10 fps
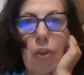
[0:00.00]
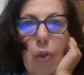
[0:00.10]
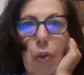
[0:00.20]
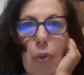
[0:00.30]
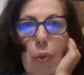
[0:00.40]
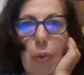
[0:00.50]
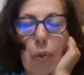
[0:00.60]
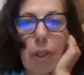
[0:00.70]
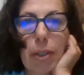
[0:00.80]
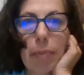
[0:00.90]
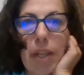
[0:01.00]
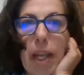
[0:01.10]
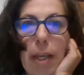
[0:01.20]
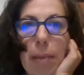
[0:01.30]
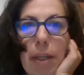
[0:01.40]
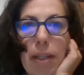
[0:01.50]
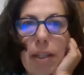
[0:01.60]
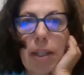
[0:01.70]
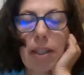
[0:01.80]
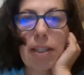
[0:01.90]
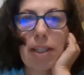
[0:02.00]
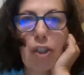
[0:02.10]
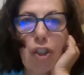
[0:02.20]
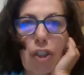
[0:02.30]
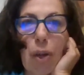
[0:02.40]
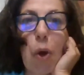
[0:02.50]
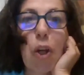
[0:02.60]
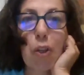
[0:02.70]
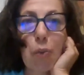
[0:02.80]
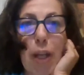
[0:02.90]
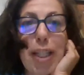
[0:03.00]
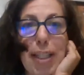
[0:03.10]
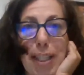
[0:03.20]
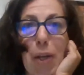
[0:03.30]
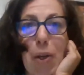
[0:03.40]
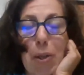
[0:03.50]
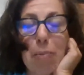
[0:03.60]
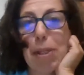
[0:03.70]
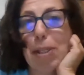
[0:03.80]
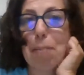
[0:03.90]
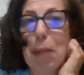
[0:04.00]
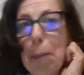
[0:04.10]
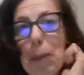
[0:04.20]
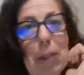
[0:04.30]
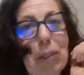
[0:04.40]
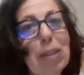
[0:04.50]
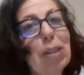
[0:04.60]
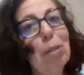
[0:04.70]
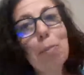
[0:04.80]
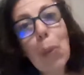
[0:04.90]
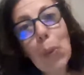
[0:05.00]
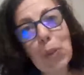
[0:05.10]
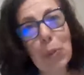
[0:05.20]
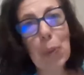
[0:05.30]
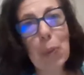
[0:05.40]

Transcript: So take a minute and then I want you to write it down on the piece of paper, because it's important.